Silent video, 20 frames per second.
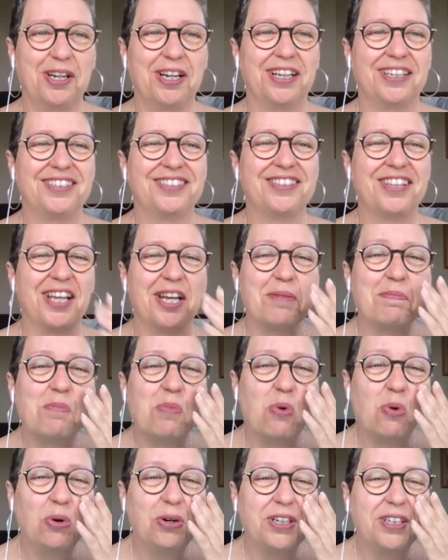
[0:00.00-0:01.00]
into that
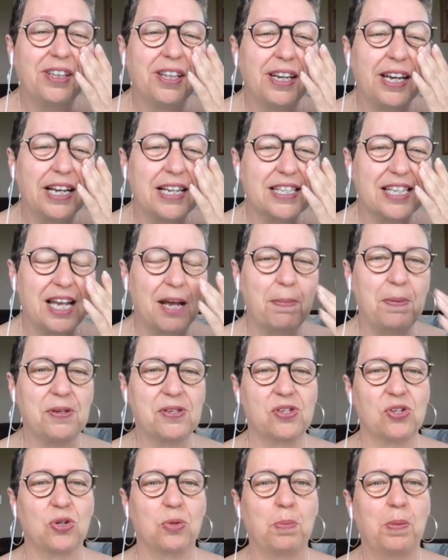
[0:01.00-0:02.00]
more in the next
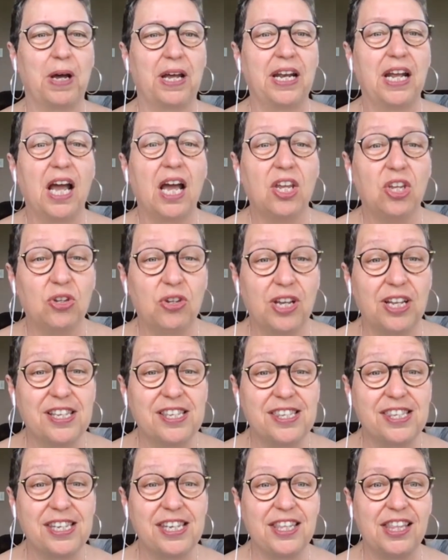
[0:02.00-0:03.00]
episode, but you can
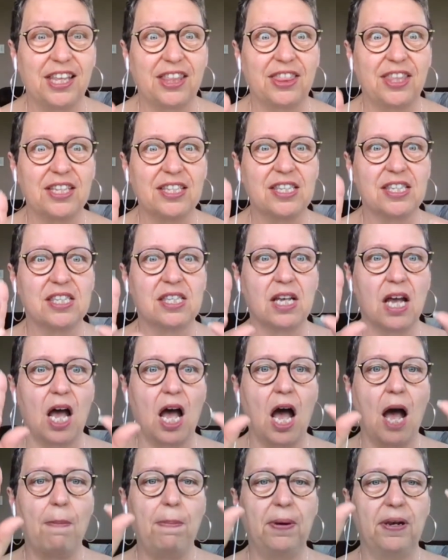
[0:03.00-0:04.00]
see that this is
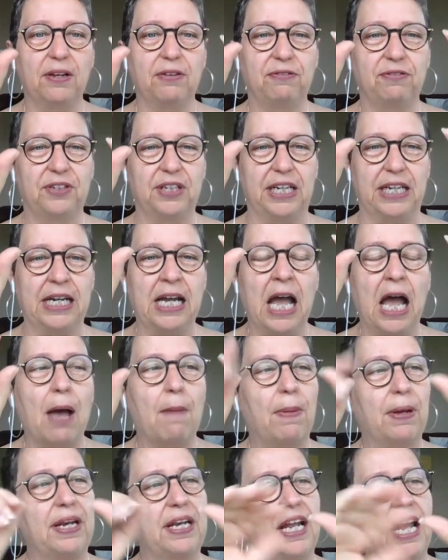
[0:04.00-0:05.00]
uplifting,
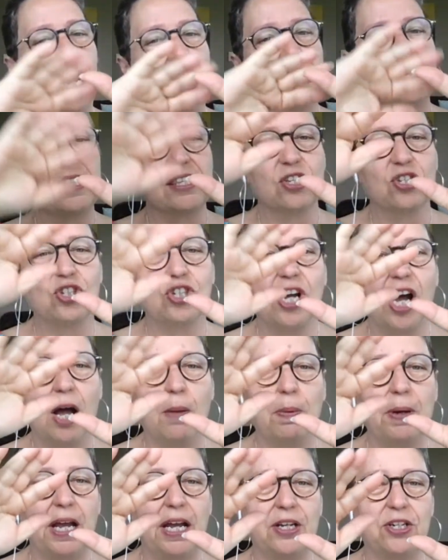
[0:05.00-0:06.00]
but it has the sharp
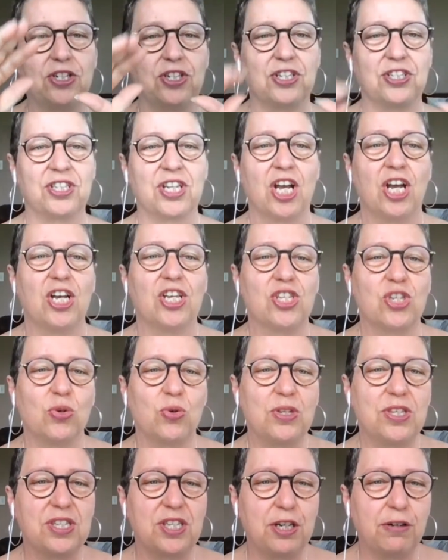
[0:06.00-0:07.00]
edges. So
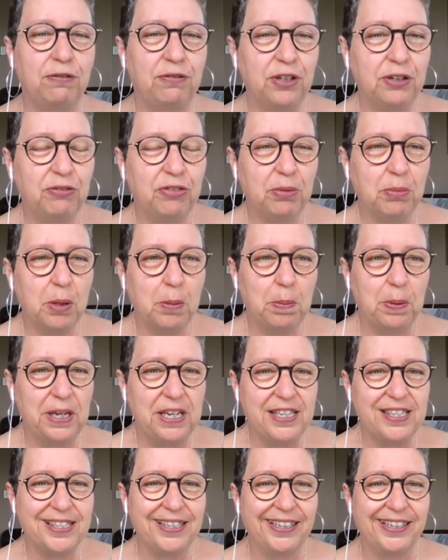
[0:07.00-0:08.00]
it's different from the
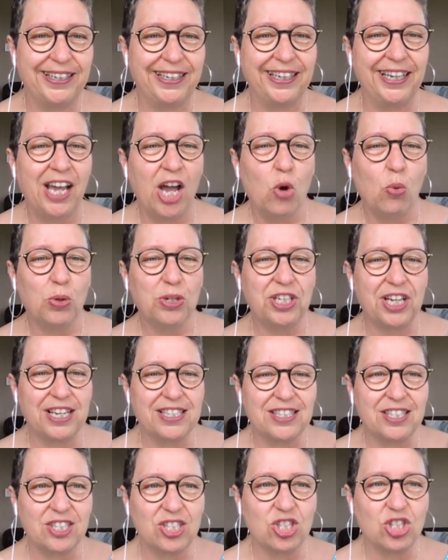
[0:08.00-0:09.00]
peace lily, which has
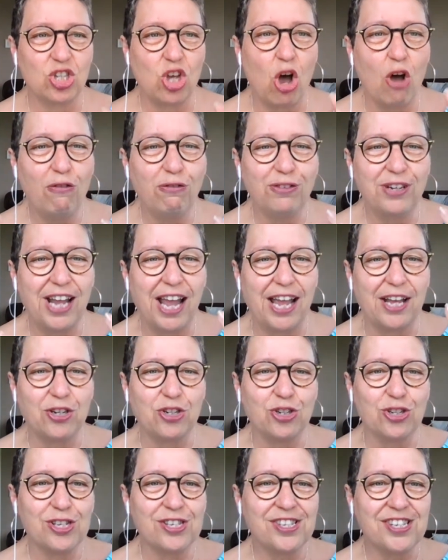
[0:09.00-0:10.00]
the soft
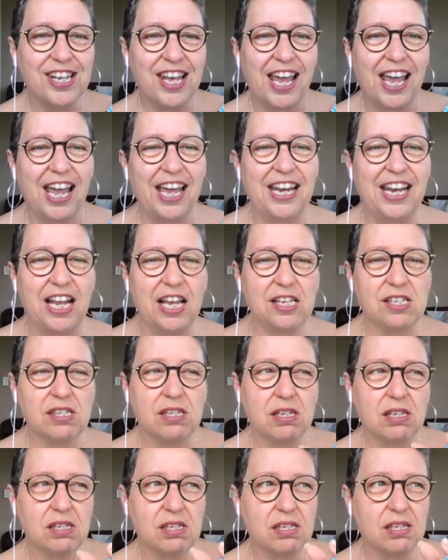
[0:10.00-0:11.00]
edges and has
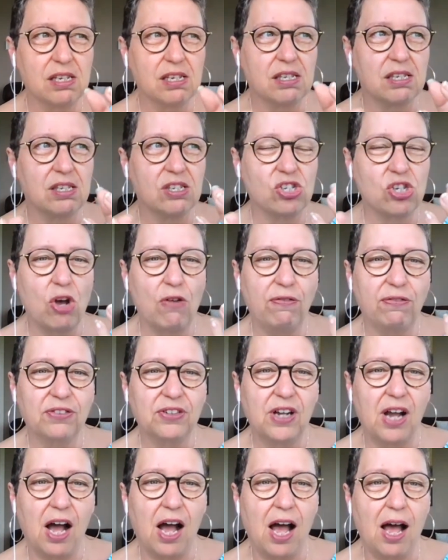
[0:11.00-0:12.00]
this soft,
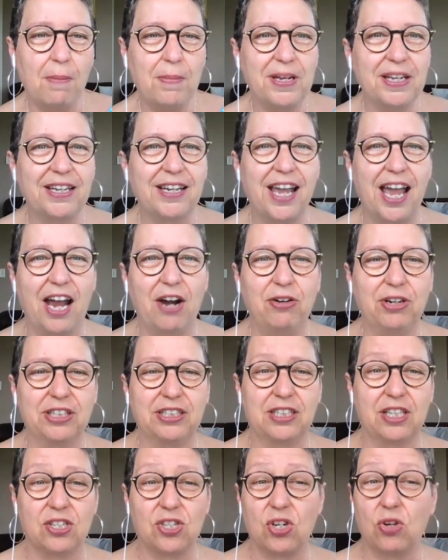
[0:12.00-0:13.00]
calming
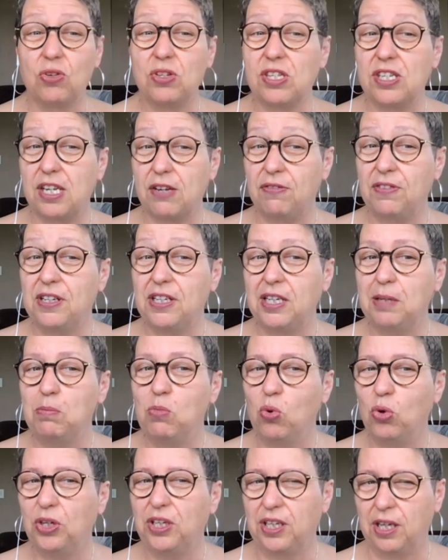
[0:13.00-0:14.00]
character. So it's definitely
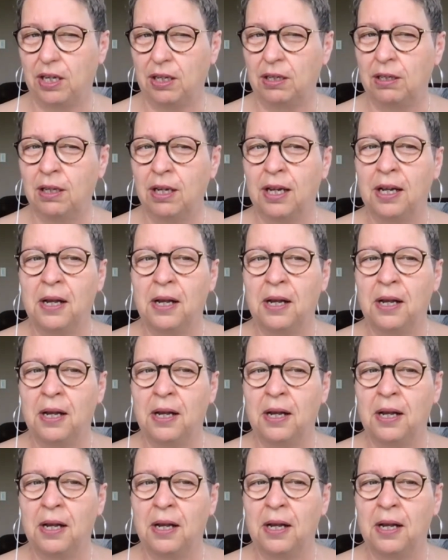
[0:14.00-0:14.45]
more yin.